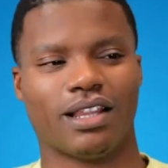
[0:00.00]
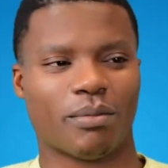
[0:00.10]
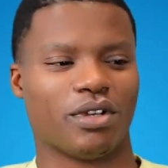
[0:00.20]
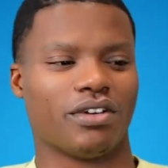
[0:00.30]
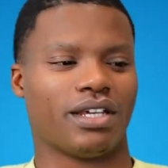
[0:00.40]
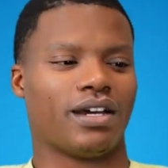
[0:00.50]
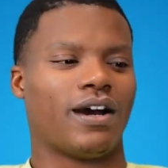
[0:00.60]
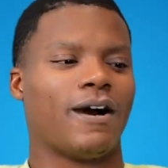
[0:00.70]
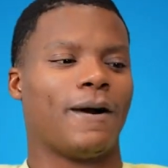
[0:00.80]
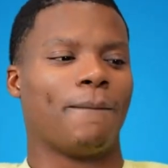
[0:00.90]
Liberia.
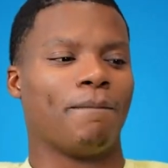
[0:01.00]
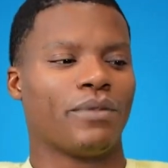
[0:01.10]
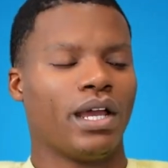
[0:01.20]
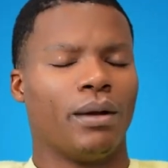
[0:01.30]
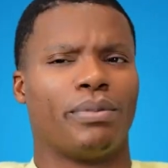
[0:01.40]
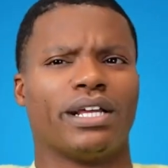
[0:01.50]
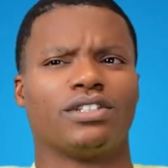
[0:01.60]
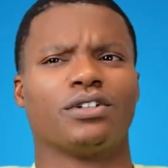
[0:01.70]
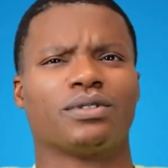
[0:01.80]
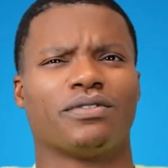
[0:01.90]
But in
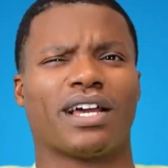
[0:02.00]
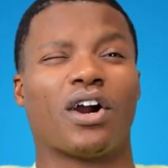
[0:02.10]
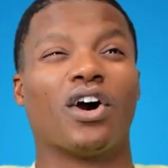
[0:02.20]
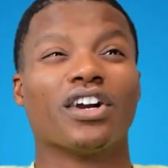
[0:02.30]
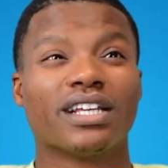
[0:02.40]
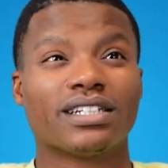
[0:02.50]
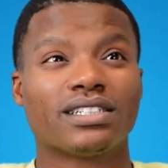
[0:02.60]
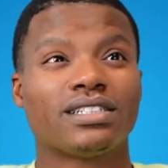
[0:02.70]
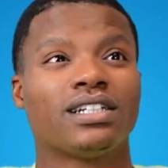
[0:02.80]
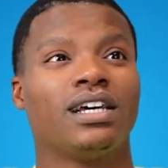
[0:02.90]
terms of like
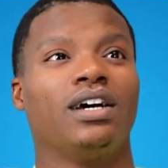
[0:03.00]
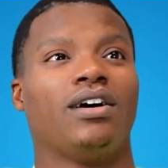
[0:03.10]
artists,